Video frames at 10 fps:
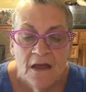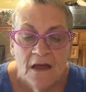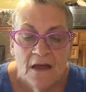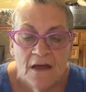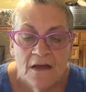
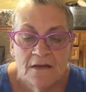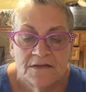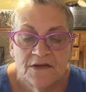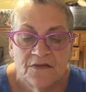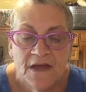
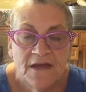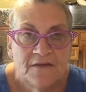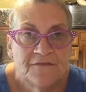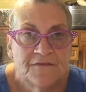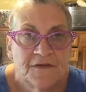to
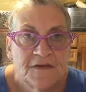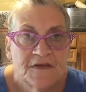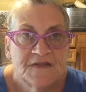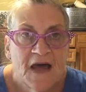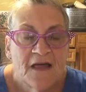leave
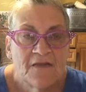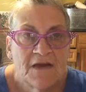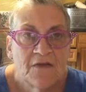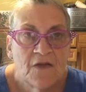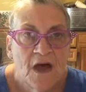
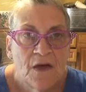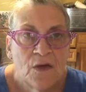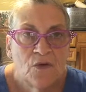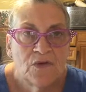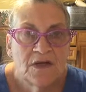Sally
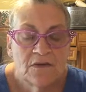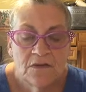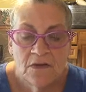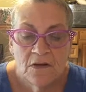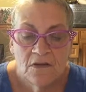alone
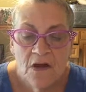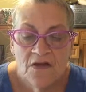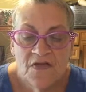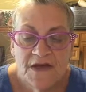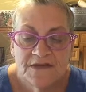and a lot
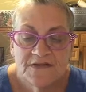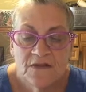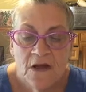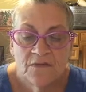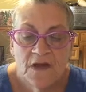of things
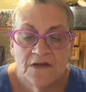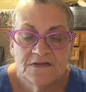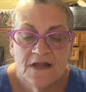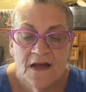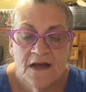along
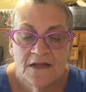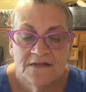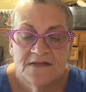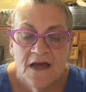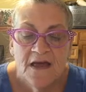those
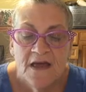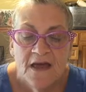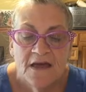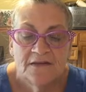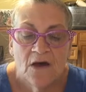lines.
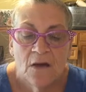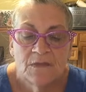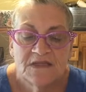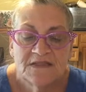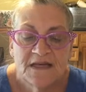And
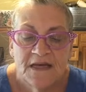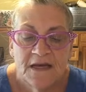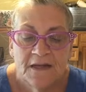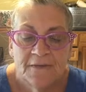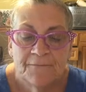Thomas
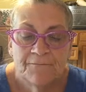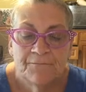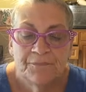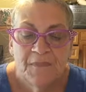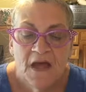said,
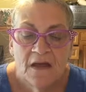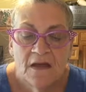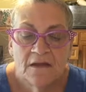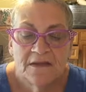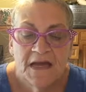
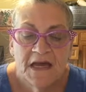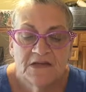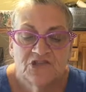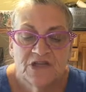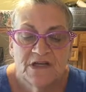yeah,
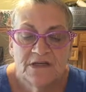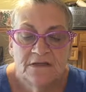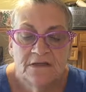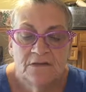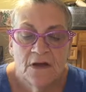
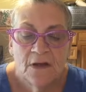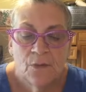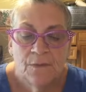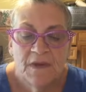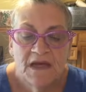she
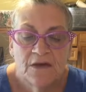would be